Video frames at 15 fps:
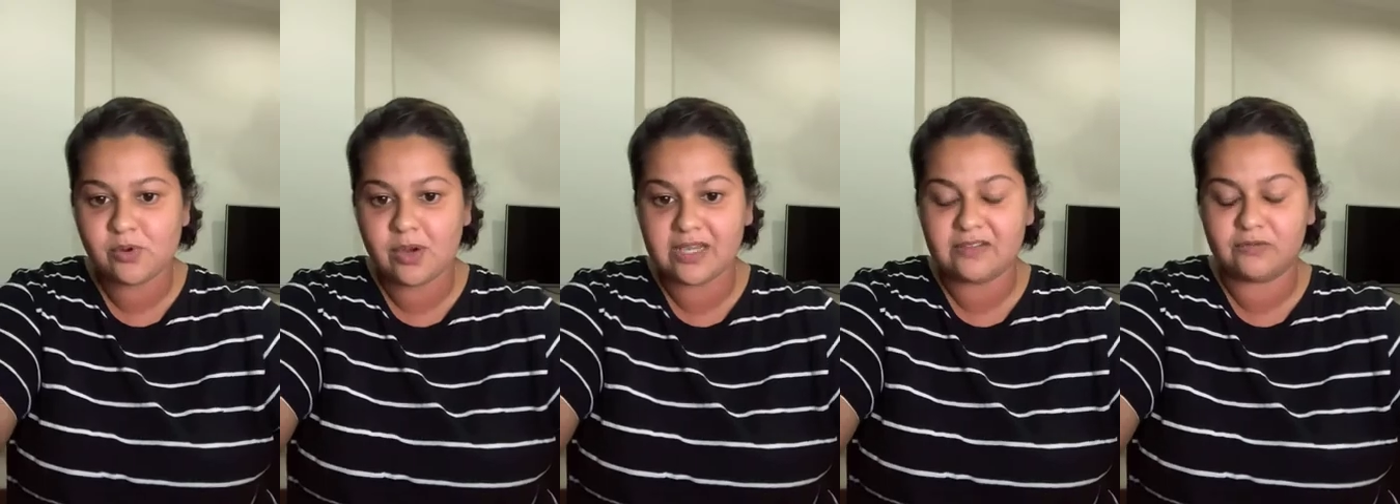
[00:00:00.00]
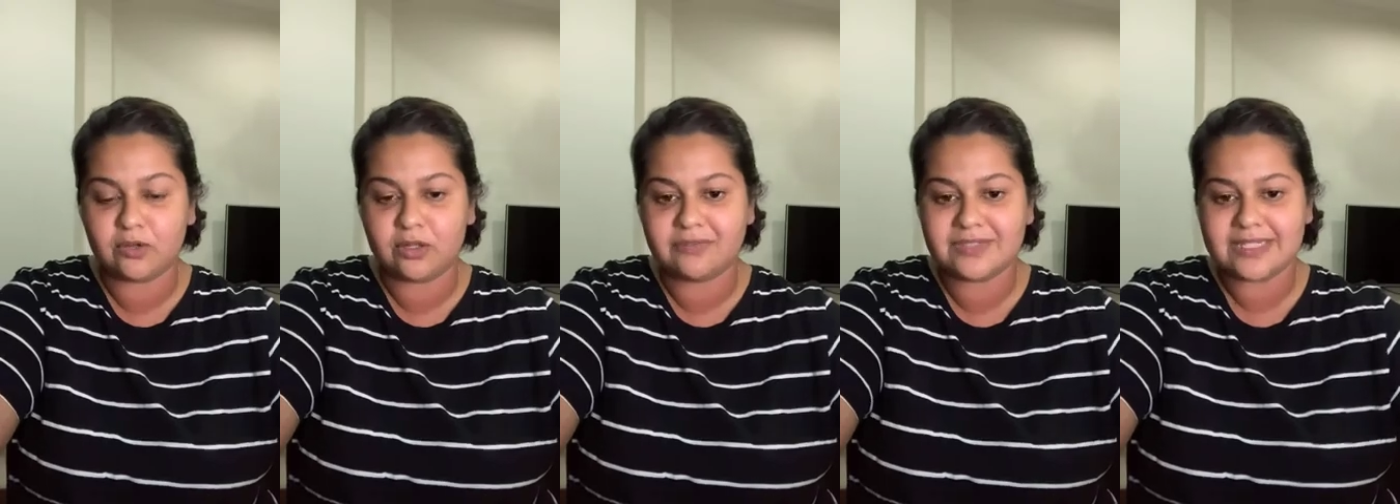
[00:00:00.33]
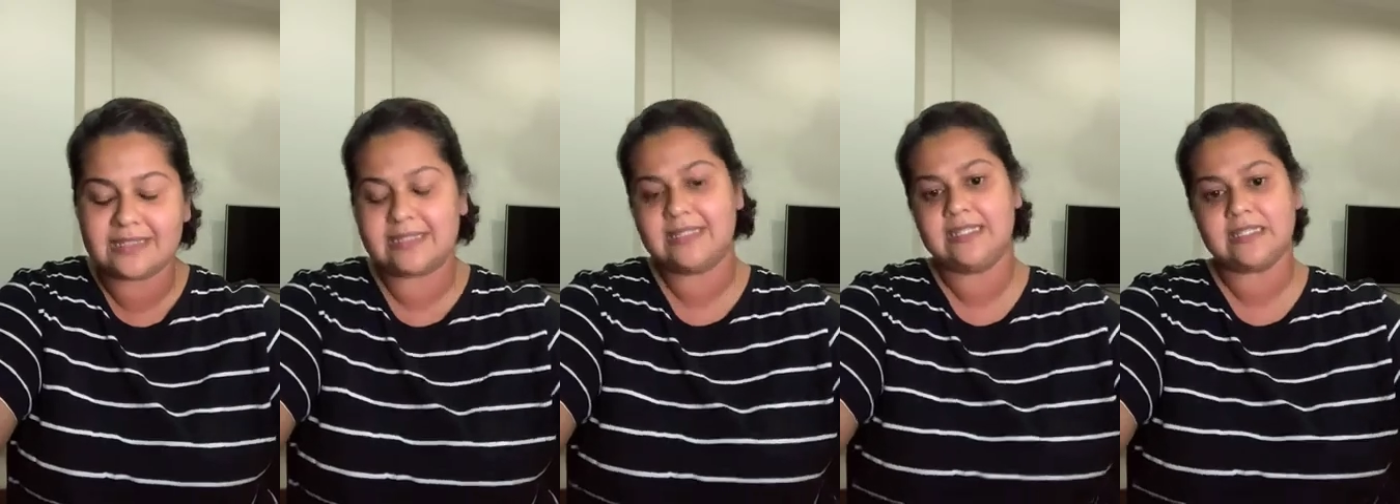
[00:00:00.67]
are involved in
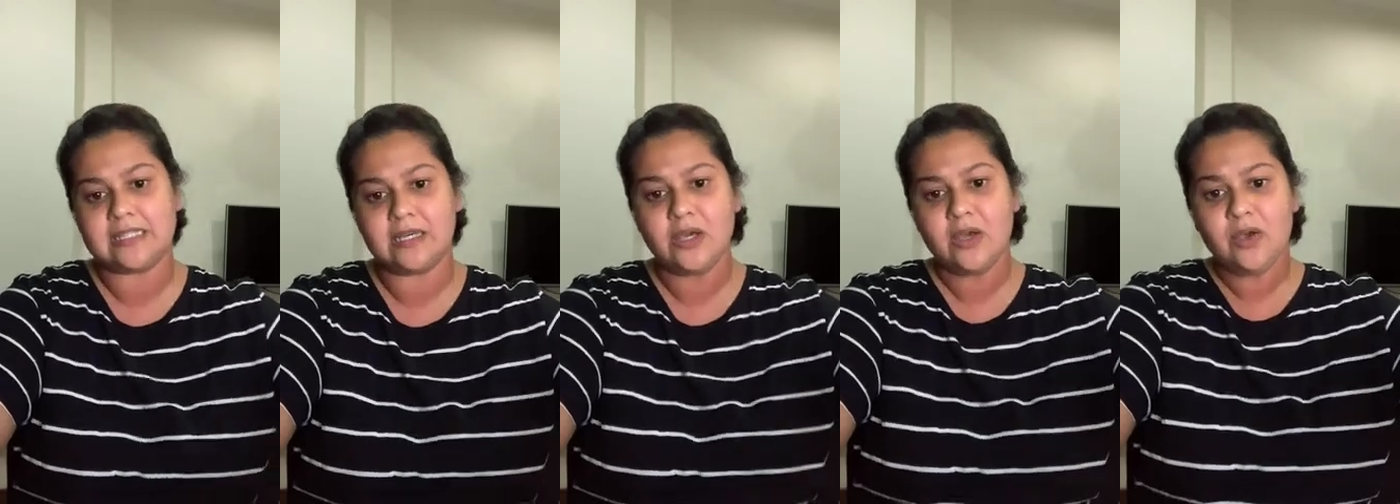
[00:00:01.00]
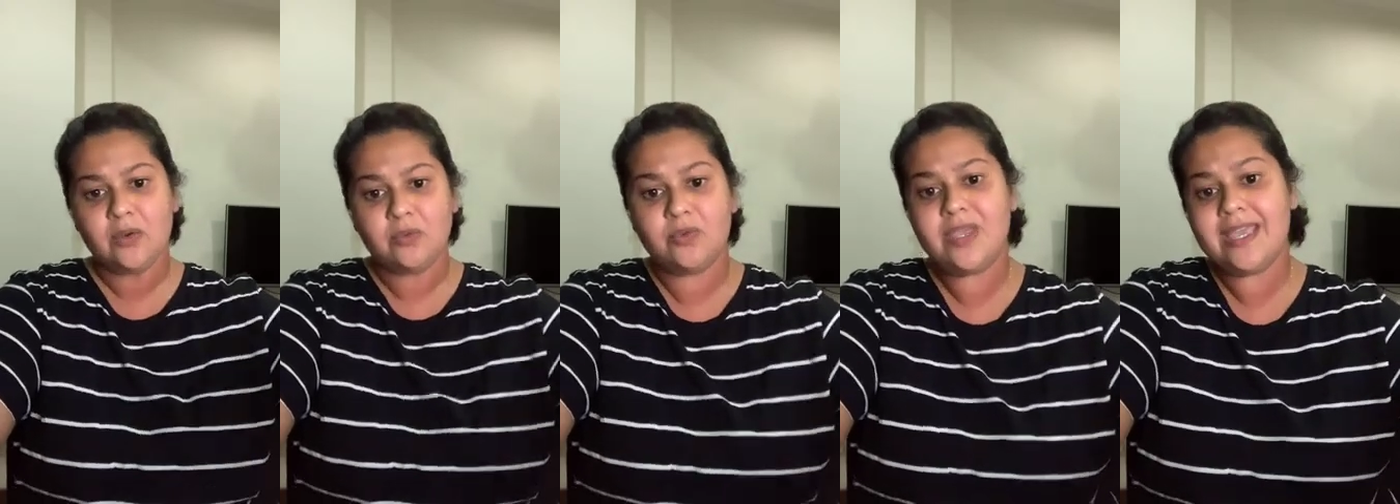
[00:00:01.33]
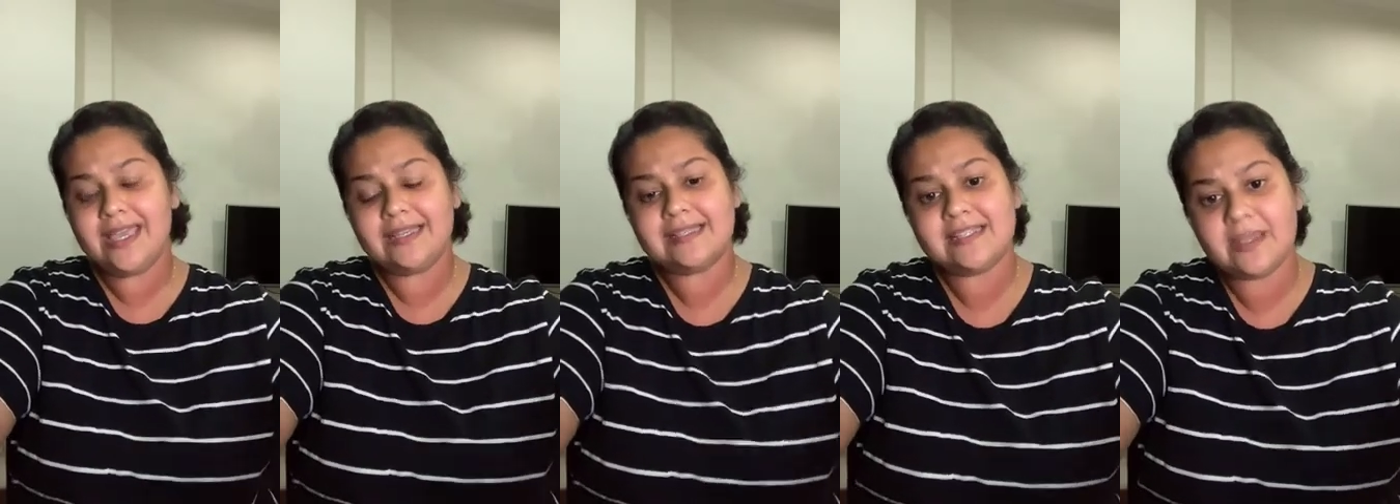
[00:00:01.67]
theatre, we
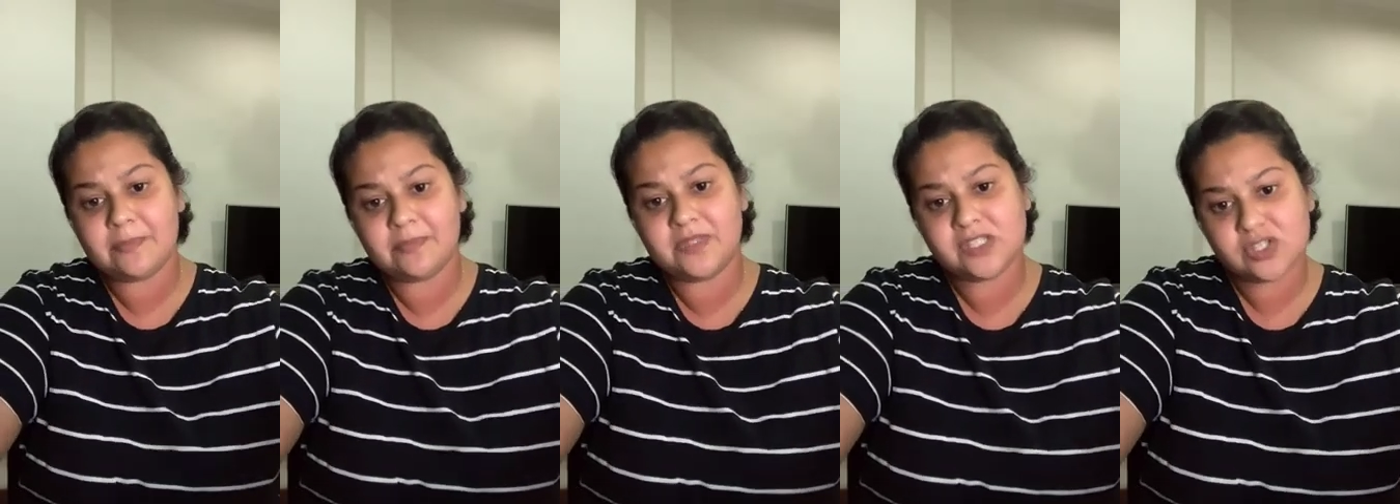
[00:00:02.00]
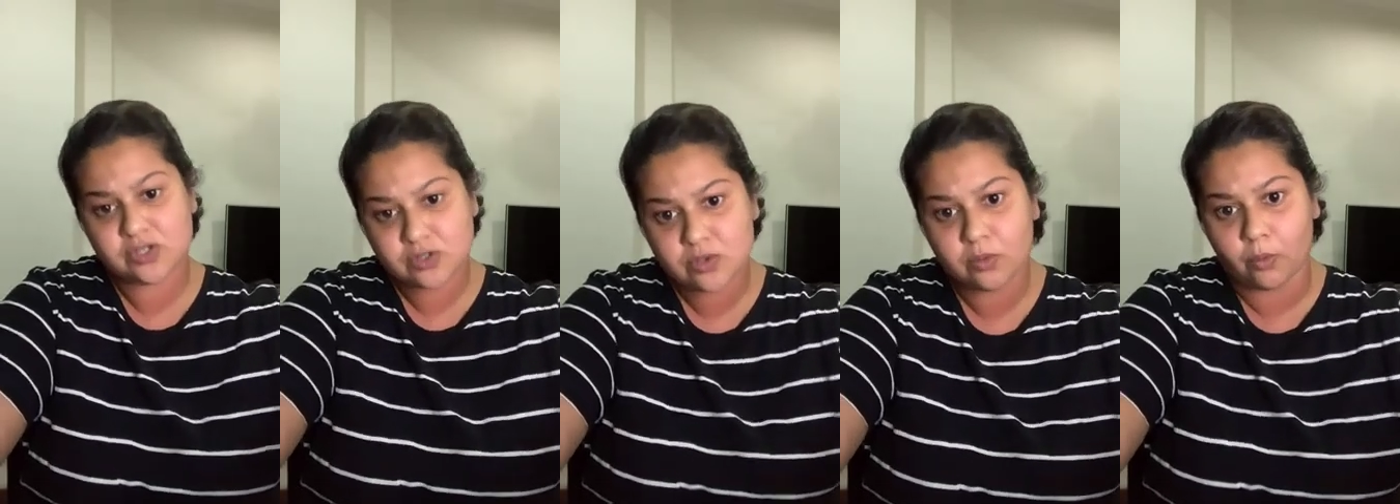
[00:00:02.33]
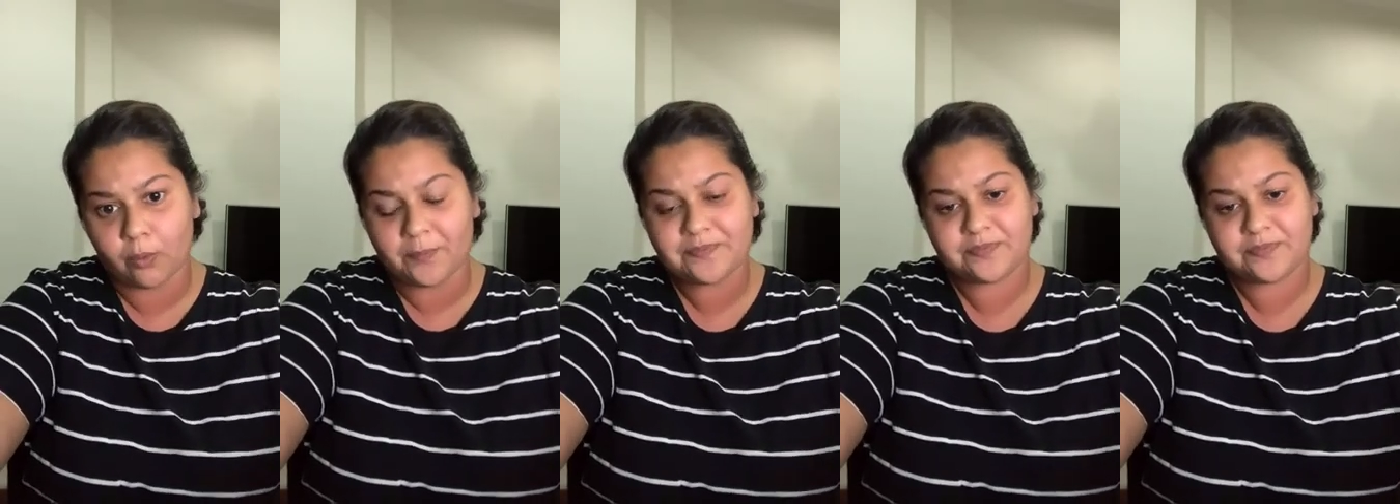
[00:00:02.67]
accept this too.